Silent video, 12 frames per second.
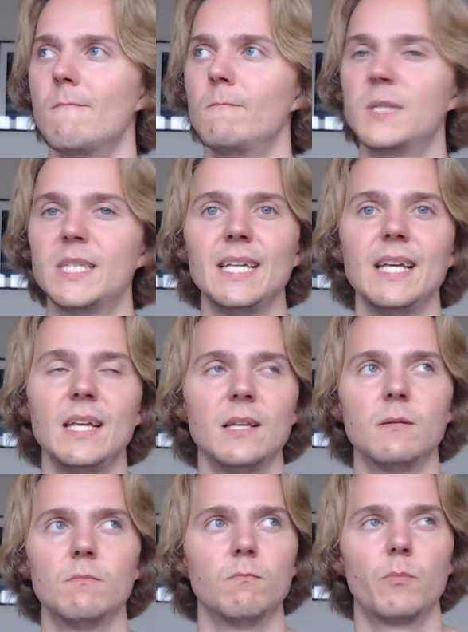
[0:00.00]

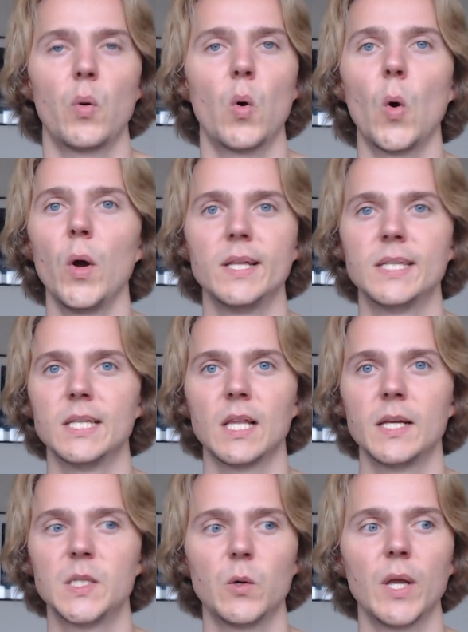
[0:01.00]
seen point in
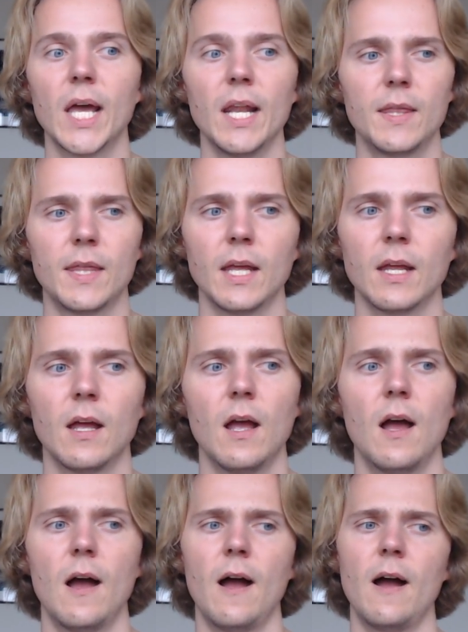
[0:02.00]
like doing anything
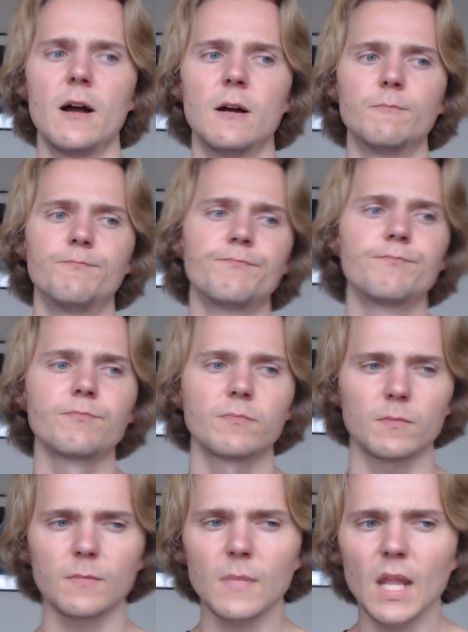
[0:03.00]
um
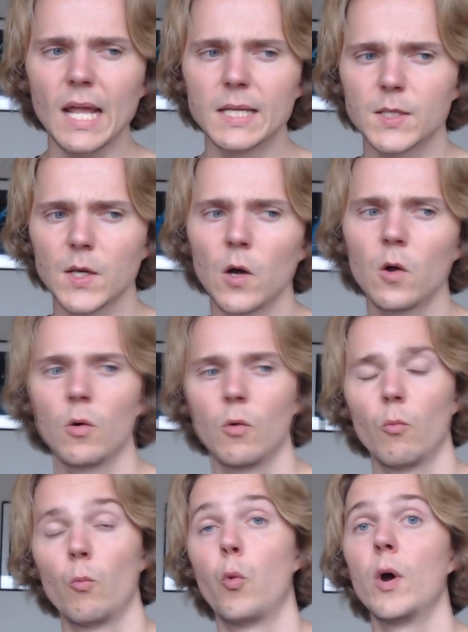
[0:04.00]
and so
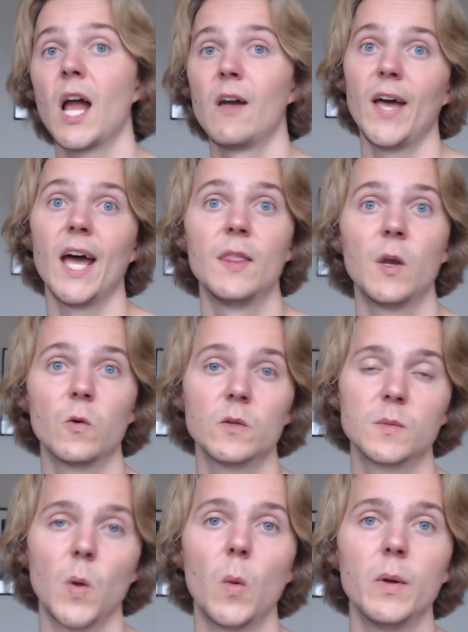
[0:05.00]
when I've had
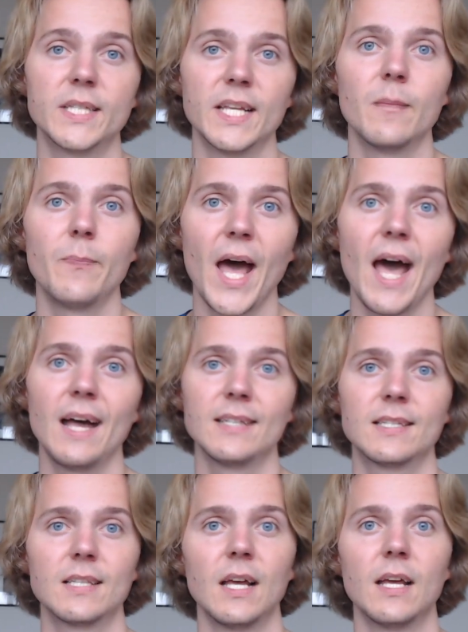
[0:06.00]
those moments in the
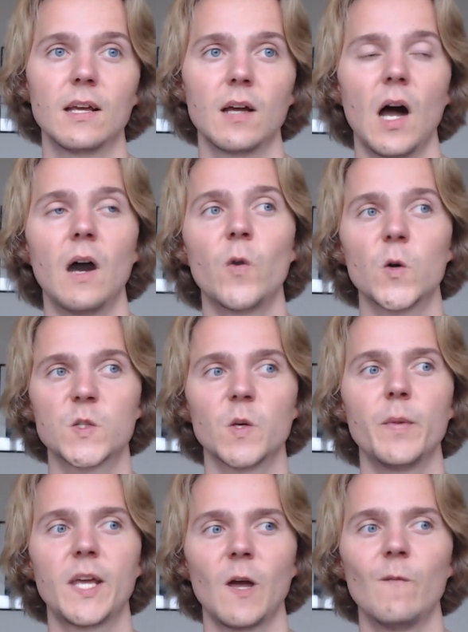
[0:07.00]
past, like I've also
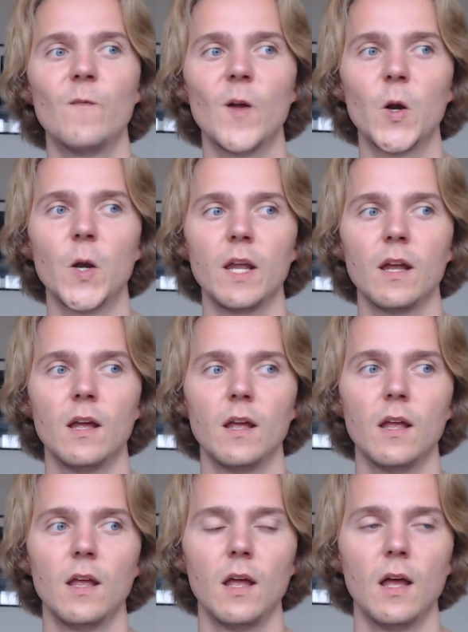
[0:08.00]
become very,
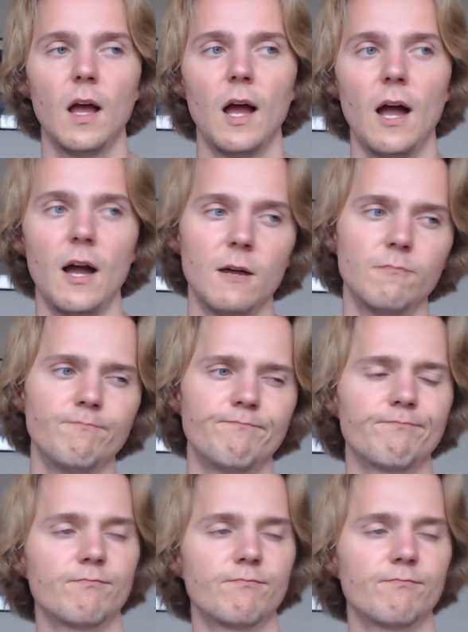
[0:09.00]
um,